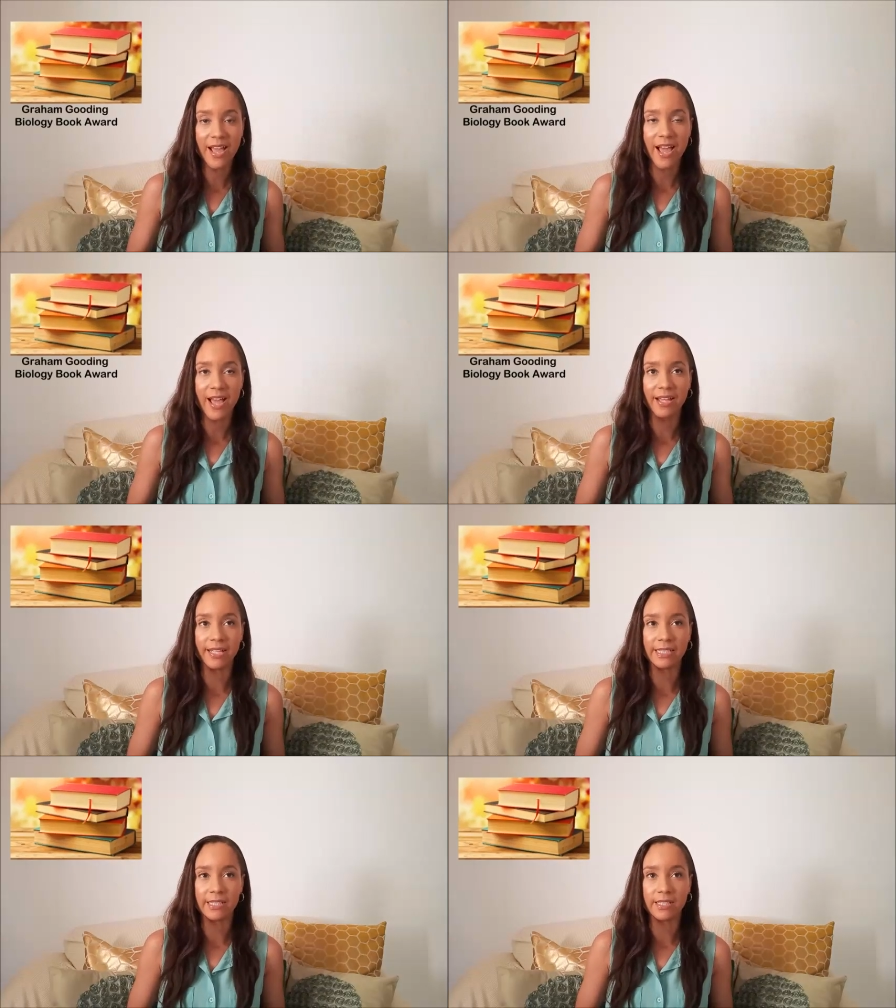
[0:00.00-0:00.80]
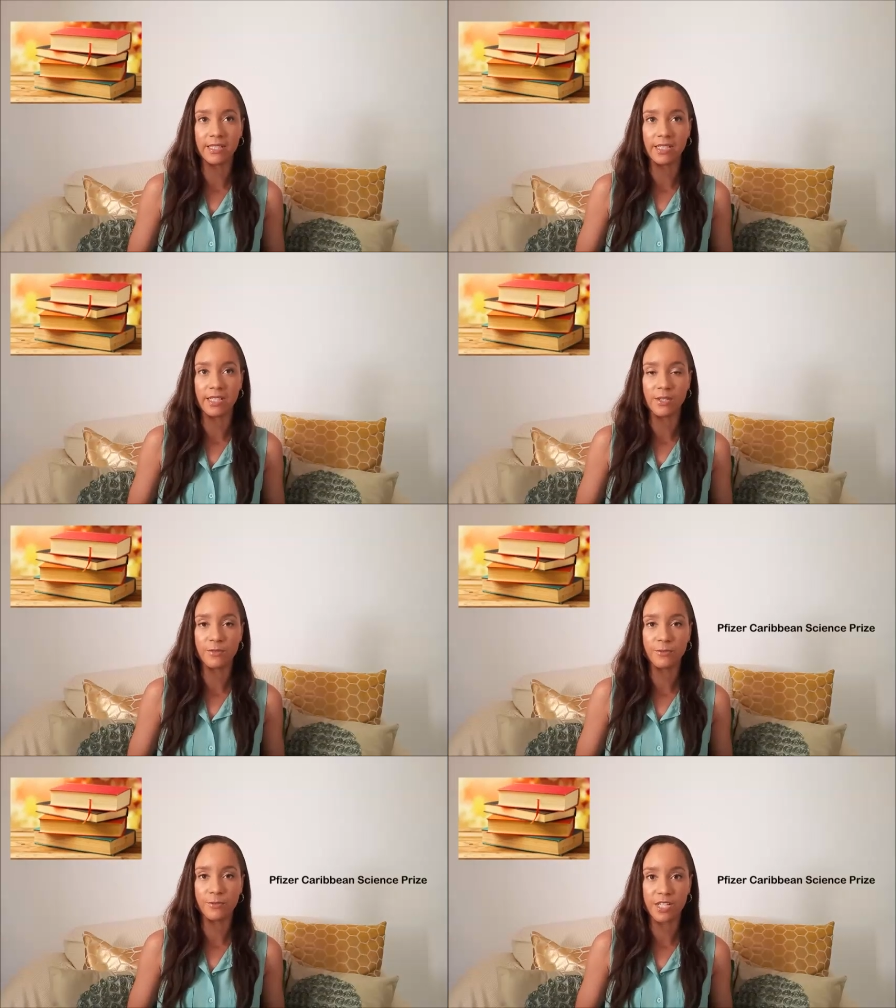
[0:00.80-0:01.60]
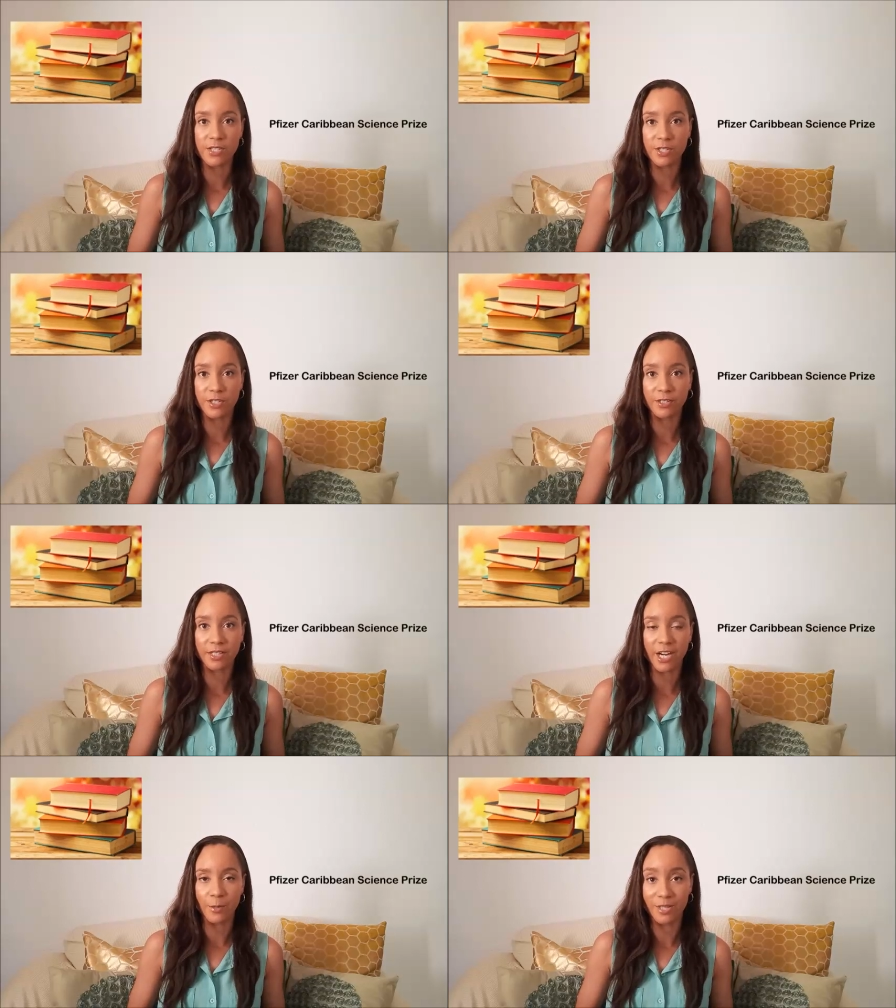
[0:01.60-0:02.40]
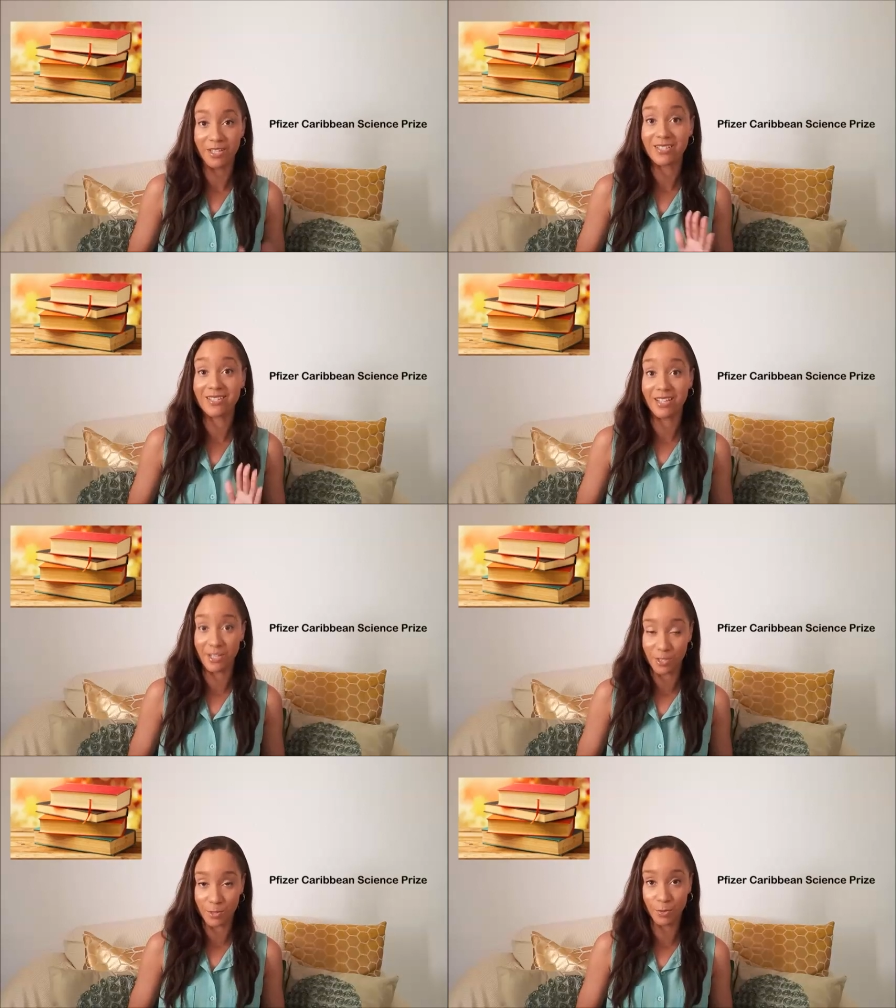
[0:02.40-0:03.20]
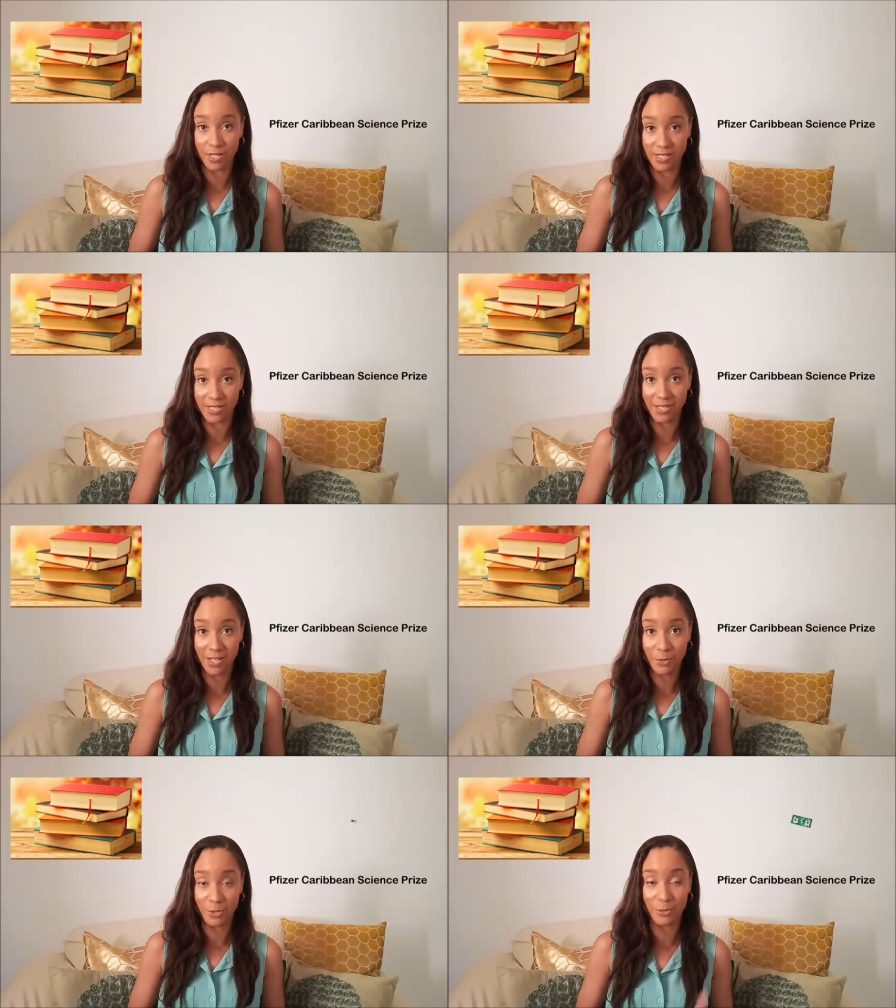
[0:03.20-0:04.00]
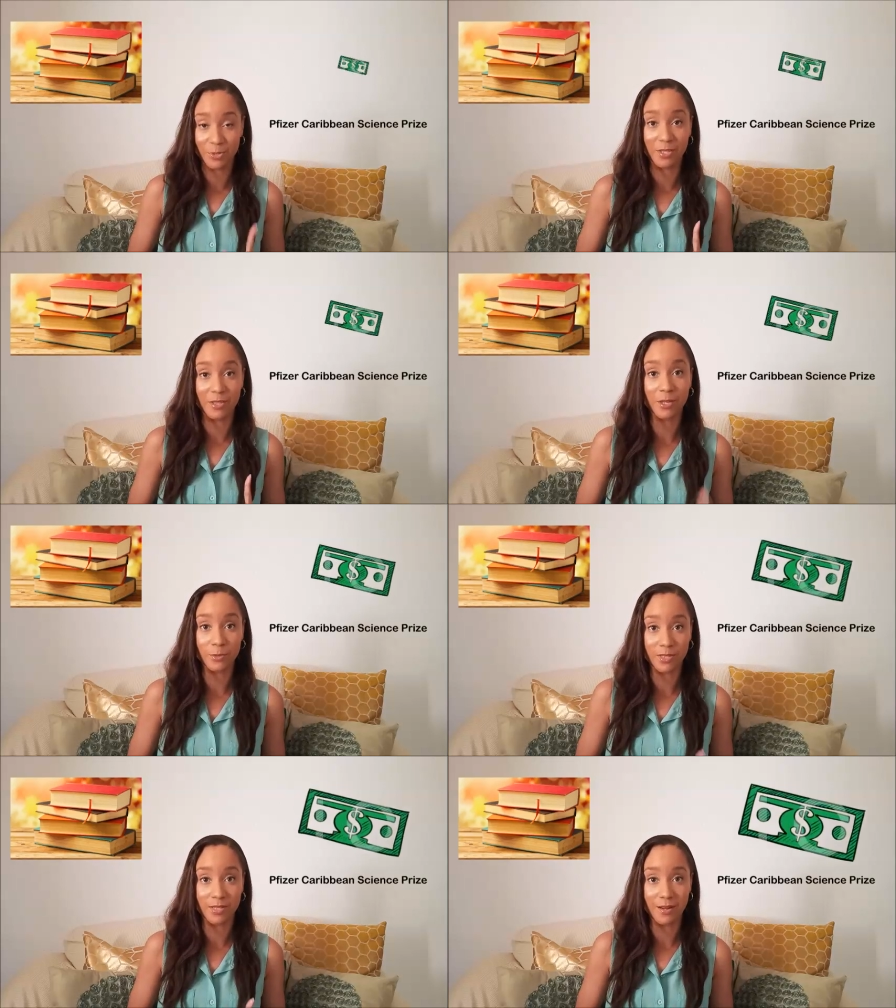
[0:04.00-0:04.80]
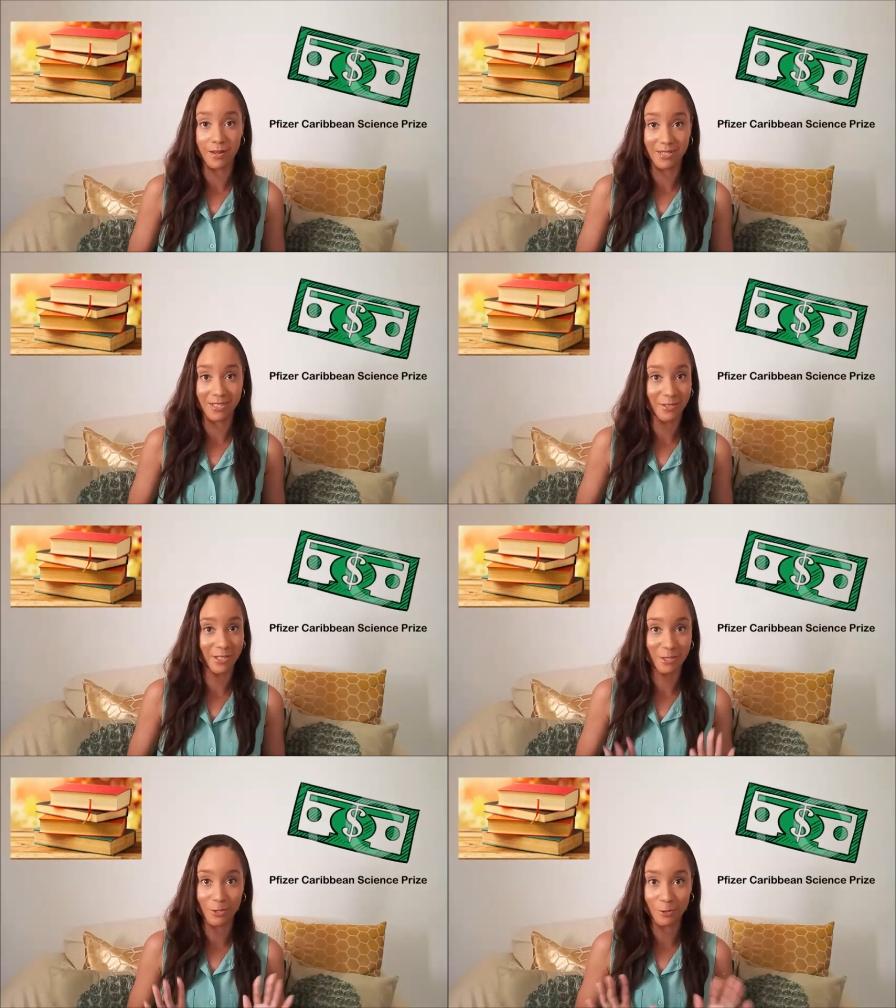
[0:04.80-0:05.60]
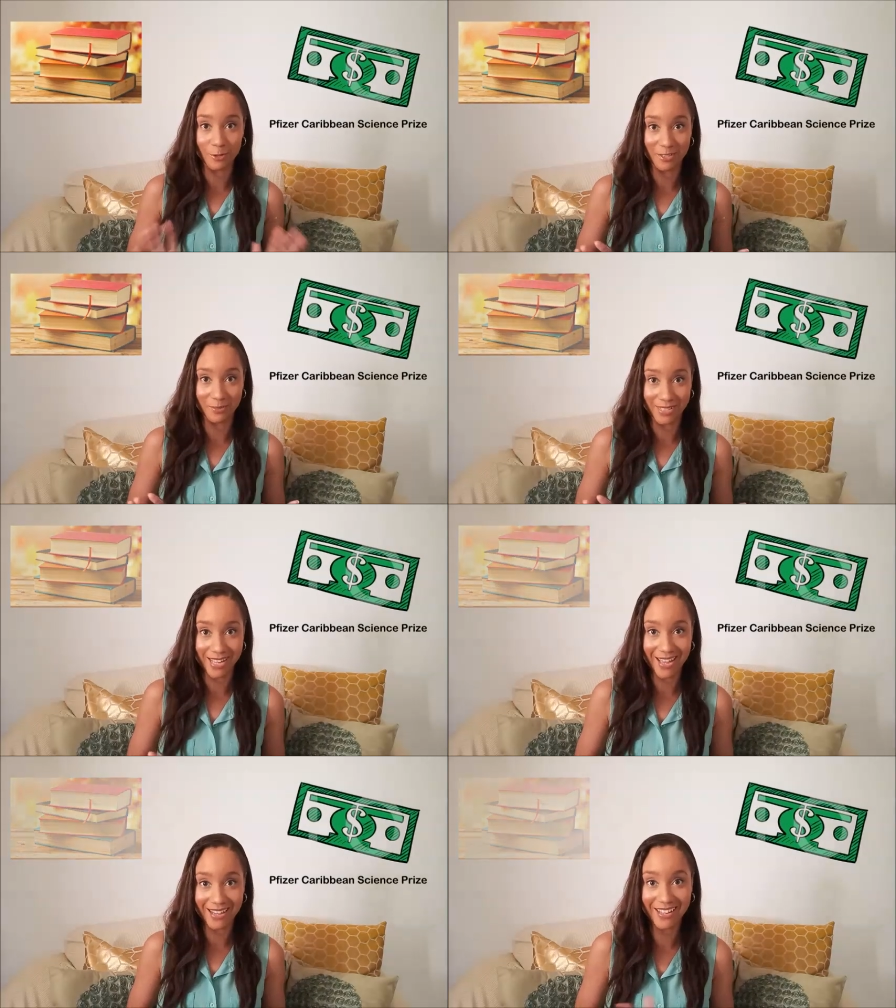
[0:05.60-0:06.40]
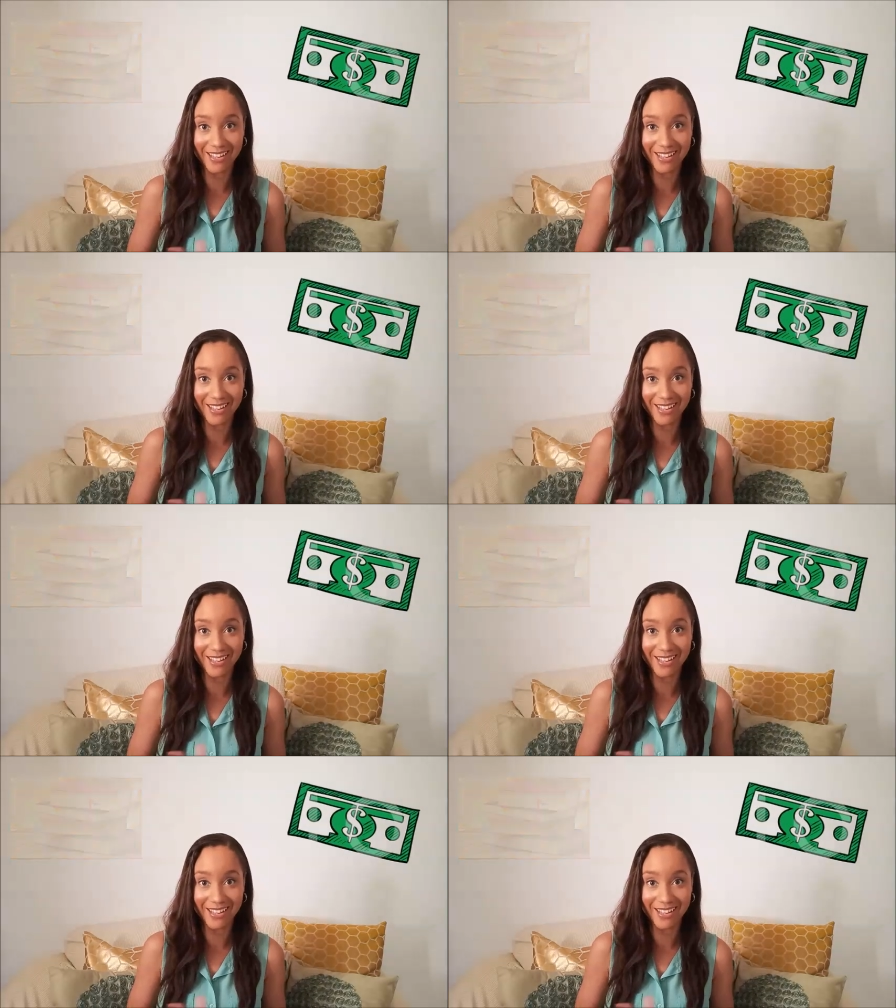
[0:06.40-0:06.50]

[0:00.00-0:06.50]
and the Pfizer Caribbean Science Prize, which was a thousand dollars. I felt so good with that.